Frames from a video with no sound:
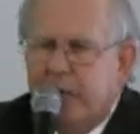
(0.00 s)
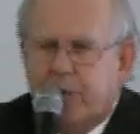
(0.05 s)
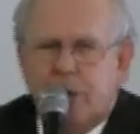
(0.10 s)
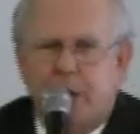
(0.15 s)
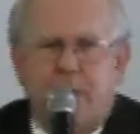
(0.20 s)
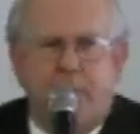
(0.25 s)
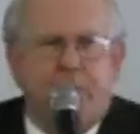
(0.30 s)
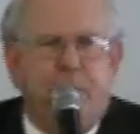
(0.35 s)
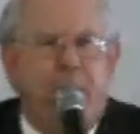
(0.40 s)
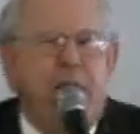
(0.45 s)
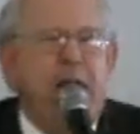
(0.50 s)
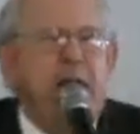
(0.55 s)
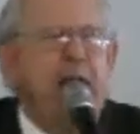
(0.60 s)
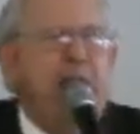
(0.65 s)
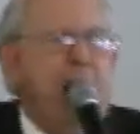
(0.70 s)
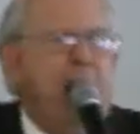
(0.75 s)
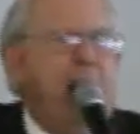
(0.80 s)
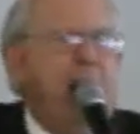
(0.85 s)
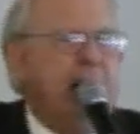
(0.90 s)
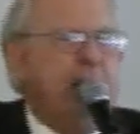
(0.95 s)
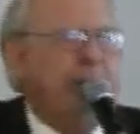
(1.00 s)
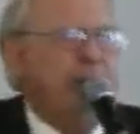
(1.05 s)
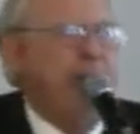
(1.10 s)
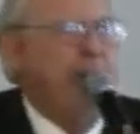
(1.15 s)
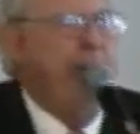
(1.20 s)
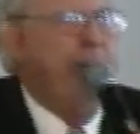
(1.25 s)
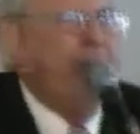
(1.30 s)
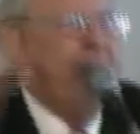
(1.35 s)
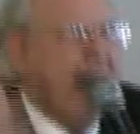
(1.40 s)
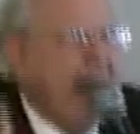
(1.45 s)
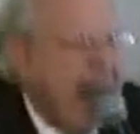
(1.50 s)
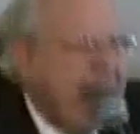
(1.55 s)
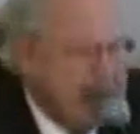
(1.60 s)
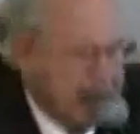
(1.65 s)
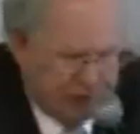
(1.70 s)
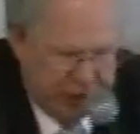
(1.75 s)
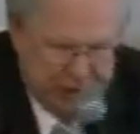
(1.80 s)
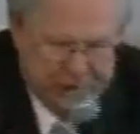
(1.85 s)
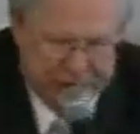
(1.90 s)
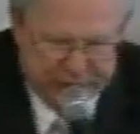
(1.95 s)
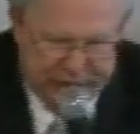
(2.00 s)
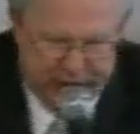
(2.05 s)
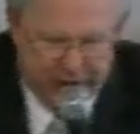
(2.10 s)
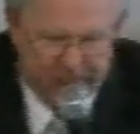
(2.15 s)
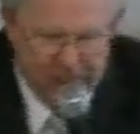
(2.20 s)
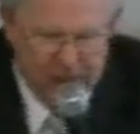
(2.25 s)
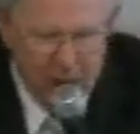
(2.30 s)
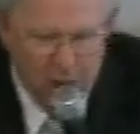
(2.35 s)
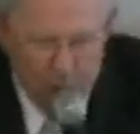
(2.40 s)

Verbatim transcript: to bring us to a relationship